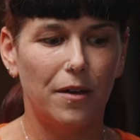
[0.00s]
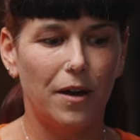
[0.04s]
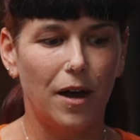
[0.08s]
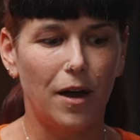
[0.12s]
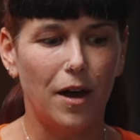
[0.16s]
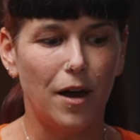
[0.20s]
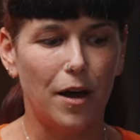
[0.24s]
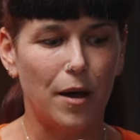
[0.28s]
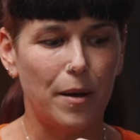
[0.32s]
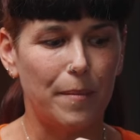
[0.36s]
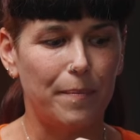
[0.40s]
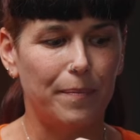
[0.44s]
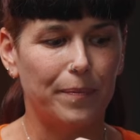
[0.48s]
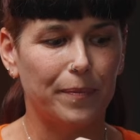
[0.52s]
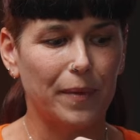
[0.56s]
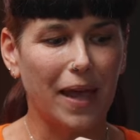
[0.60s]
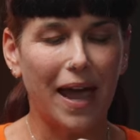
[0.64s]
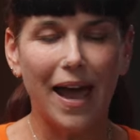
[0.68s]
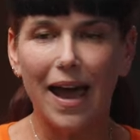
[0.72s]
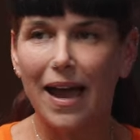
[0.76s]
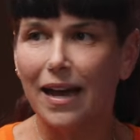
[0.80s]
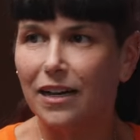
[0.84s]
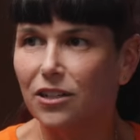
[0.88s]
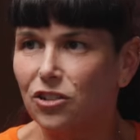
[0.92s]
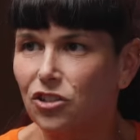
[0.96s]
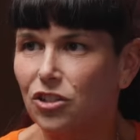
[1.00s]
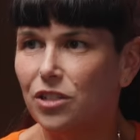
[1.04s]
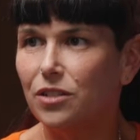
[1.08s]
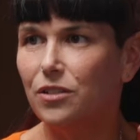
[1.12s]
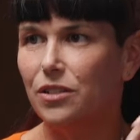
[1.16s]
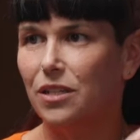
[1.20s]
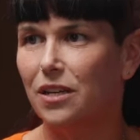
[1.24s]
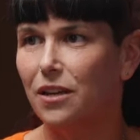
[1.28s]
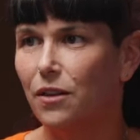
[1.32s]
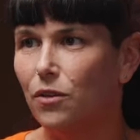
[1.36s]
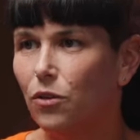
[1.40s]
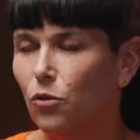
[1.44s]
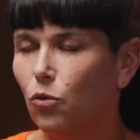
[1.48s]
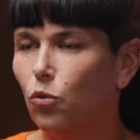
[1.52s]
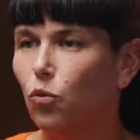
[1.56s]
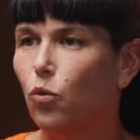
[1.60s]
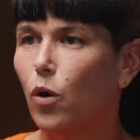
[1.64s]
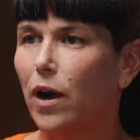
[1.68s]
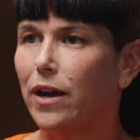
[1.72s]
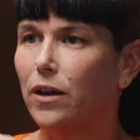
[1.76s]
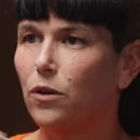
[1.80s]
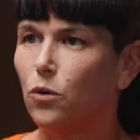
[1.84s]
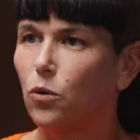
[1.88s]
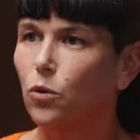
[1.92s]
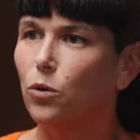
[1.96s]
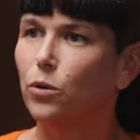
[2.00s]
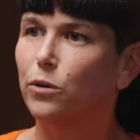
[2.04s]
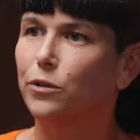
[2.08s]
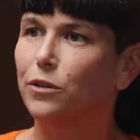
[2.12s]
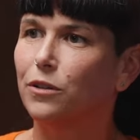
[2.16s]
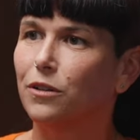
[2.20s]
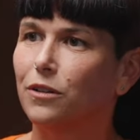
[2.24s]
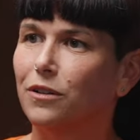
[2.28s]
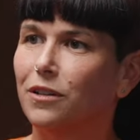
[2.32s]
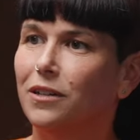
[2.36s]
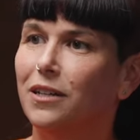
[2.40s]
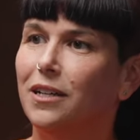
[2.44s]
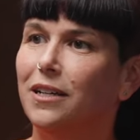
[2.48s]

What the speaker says: actions in the right order,